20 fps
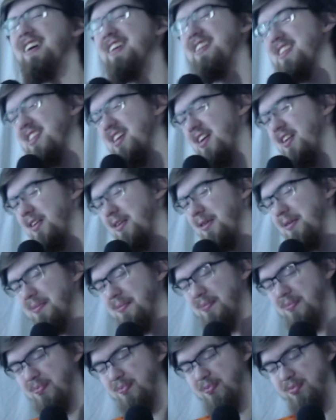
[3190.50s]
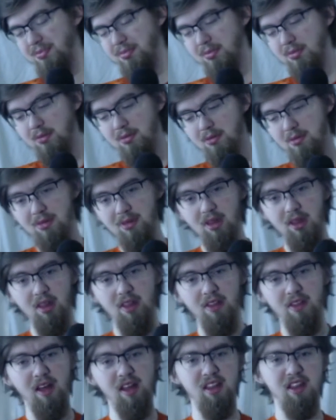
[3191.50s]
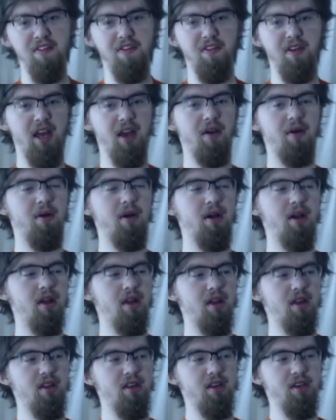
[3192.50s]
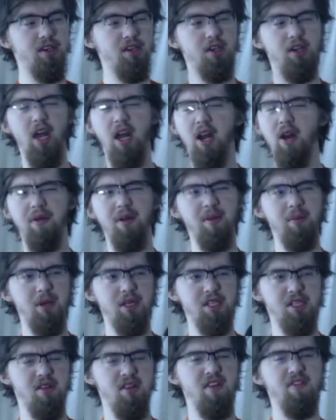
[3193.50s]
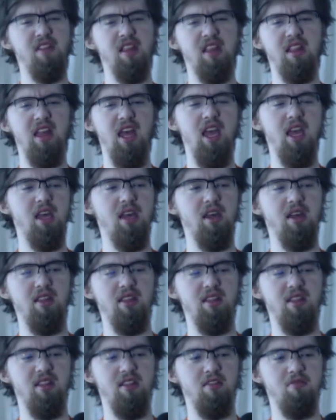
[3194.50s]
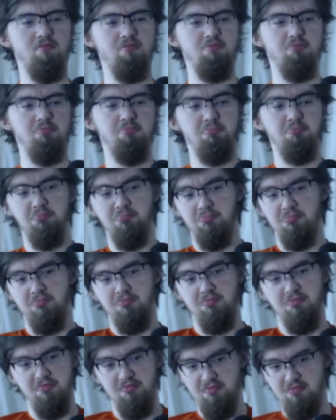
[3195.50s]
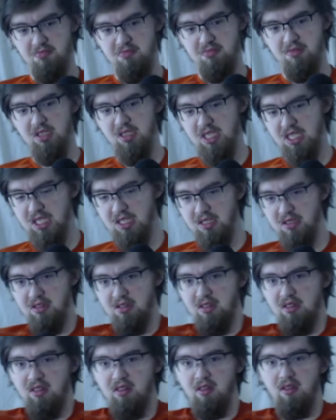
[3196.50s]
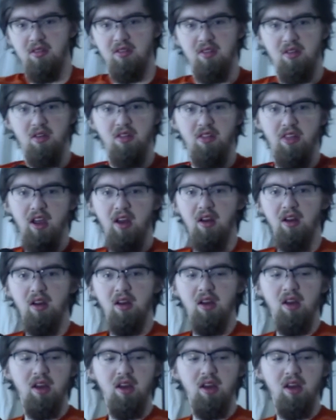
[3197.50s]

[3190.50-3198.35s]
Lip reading: So that's it for now. I don't have much else left to say because it's all there.